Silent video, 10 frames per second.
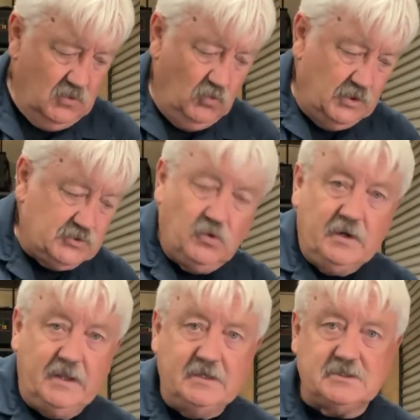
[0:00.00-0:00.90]
which one
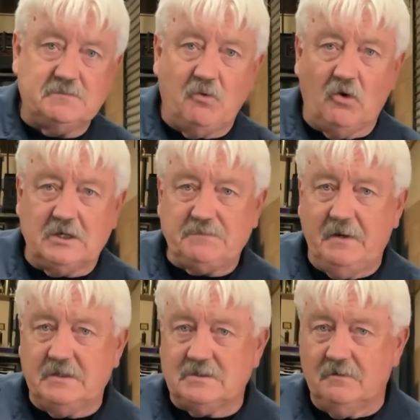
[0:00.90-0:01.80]
of these is more
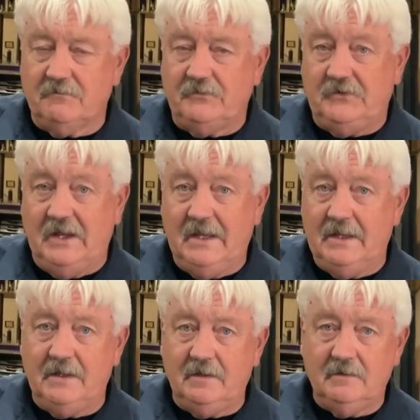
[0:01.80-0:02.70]
expensive,
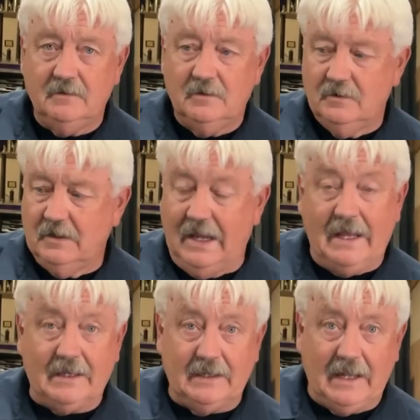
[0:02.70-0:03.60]
tin
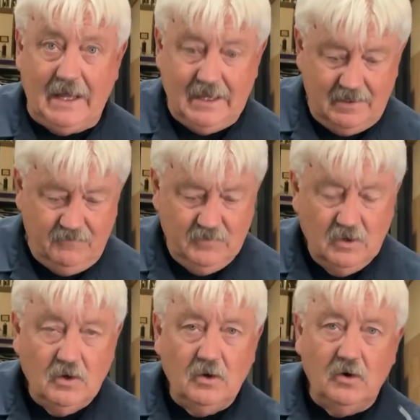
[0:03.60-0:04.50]
and lead
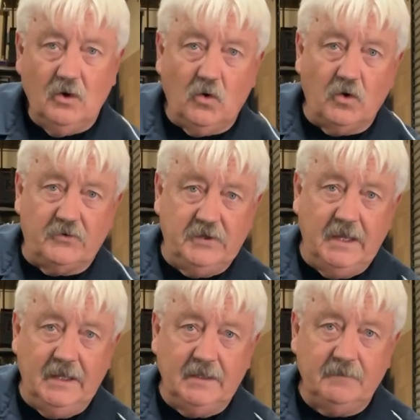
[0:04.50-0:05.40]
or
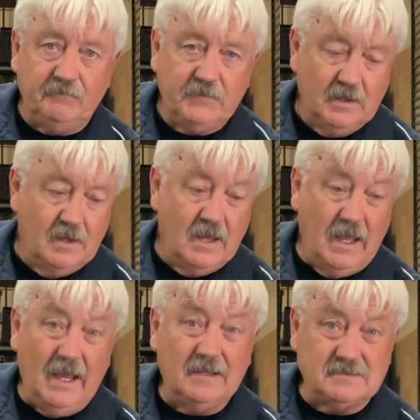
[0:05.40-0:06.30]
tin
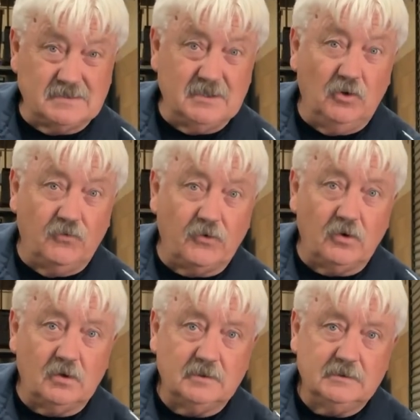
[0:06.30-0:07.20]
and silver?